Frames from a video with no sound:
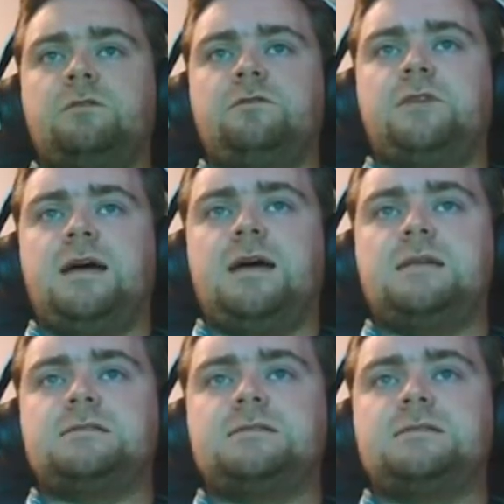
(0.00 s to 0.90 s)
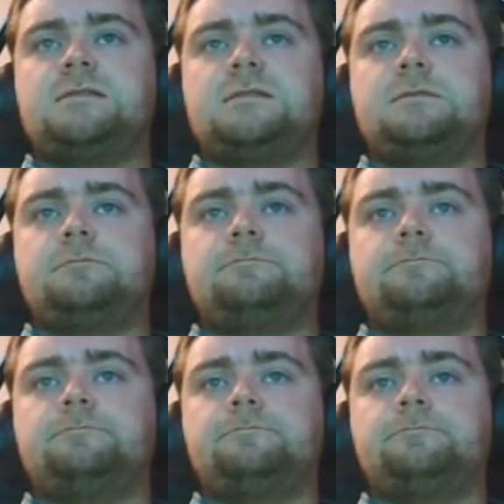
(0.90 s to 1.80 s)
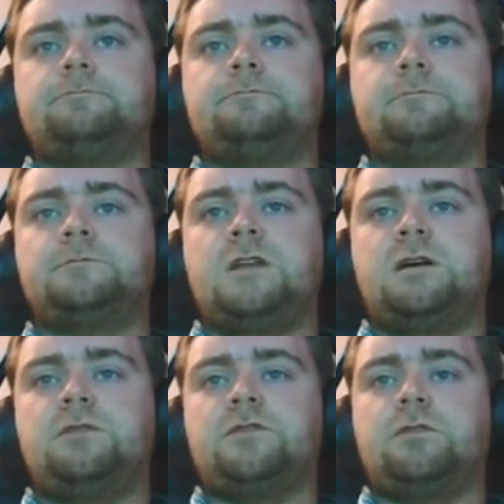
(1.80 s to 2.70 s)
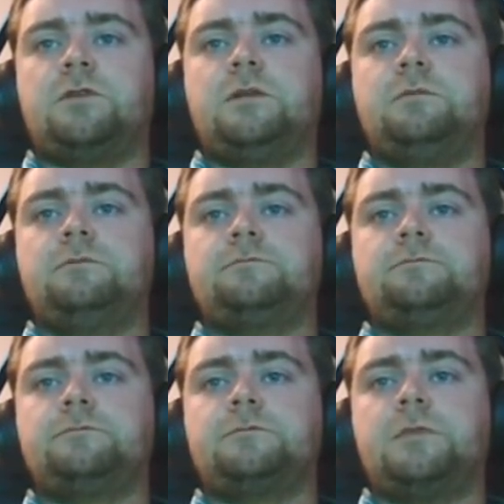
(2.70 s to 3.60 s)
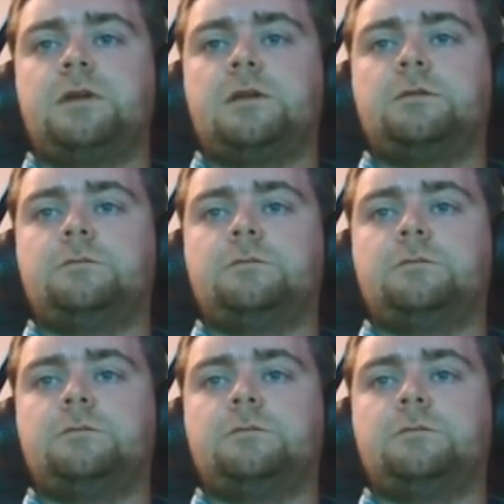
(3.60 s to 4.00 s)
Fast. Get off the green. Thank you.